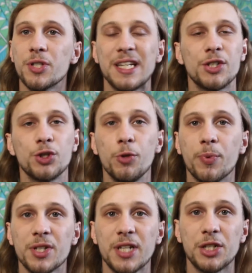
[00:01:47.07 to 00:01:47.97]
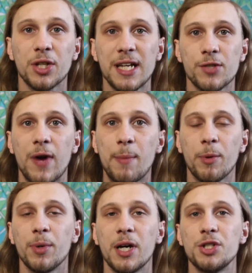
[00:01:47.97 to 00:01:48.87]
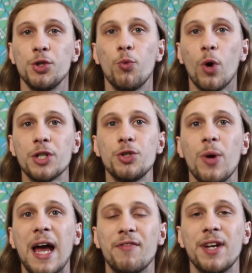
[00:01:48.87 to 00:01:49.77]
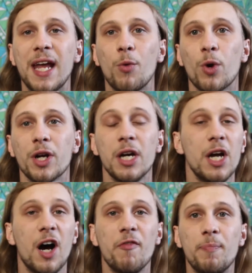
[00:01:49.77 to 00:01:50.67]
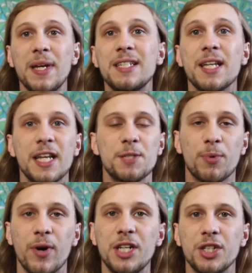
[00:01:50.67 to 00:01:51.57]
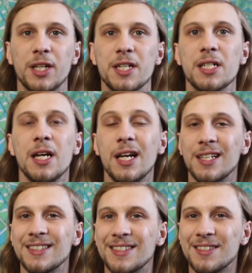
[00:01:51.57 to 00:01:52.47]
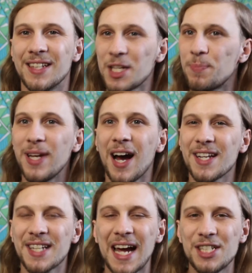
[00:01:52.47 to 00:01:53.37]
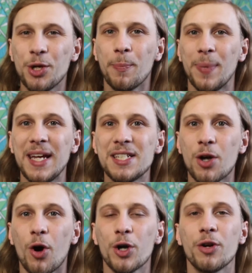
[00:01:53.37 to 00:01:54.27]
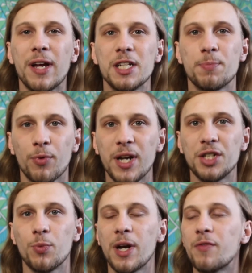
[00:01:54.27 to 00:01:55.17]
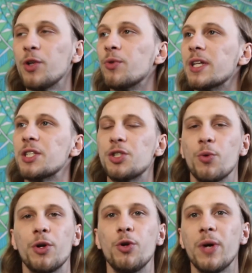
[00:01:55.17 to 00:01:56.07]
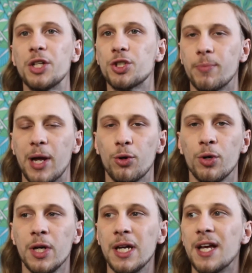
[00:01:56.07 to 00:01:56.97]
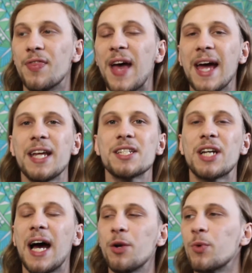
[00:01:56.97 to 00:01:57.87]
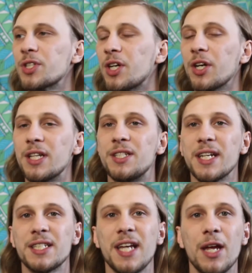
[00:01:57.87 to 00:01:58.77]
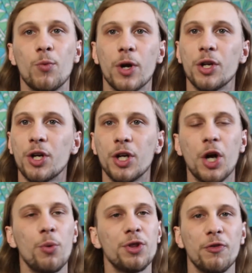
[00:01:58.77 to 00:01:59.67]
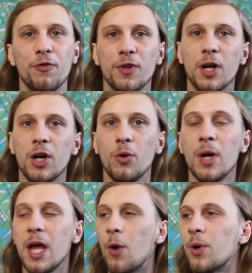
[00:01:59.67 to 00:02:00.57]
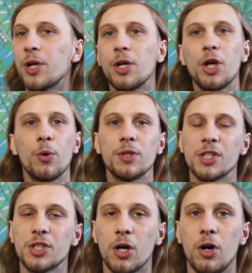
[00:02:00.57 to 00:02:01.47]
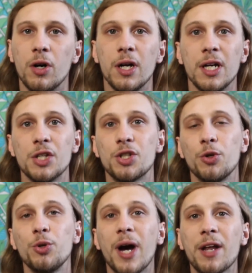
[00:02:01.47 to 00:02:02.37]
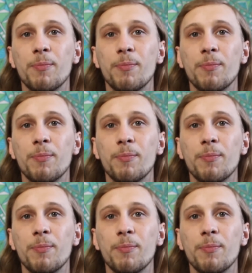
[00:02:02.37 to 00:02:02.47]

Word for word: is super essential as a rapper because you want to have a network of beats and inspiration because let's be honest guys your beats are your inspiration whenever you listen to a new instrumental that is kind of what's going to dictate where you're going to go with the flow and where you're going to go with the song so you got to